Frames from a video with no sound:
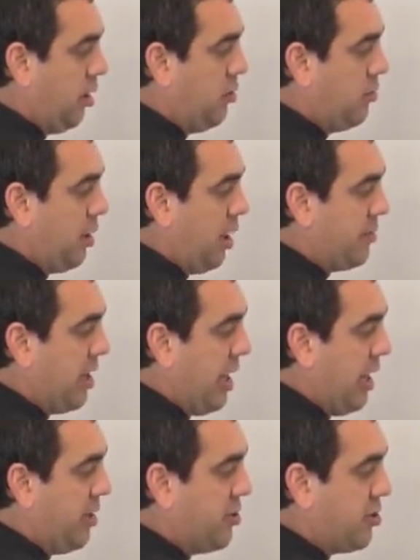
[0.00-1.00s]
O comma
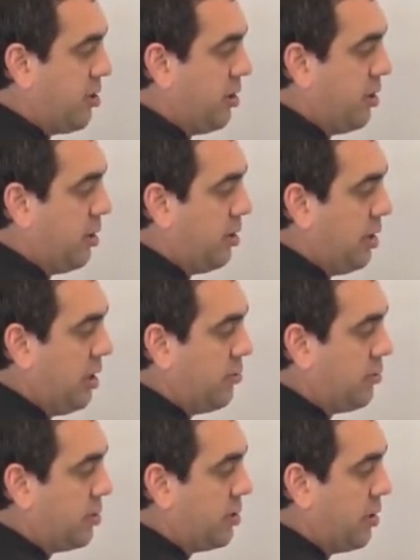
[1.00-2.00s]
H
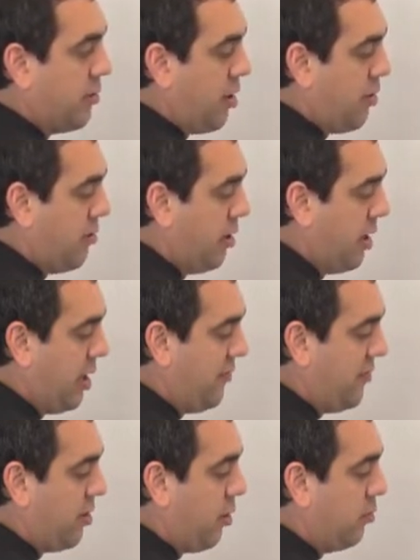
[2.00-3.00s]
equals zero
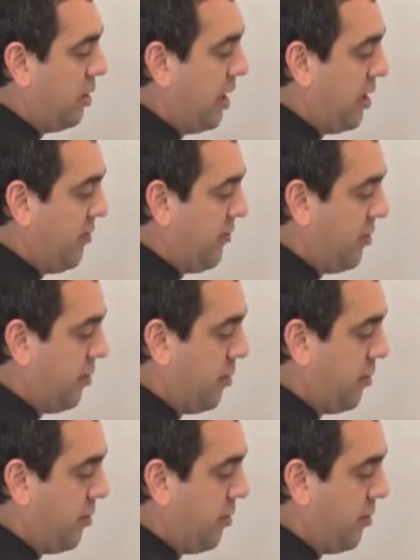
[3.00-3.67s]
if and only if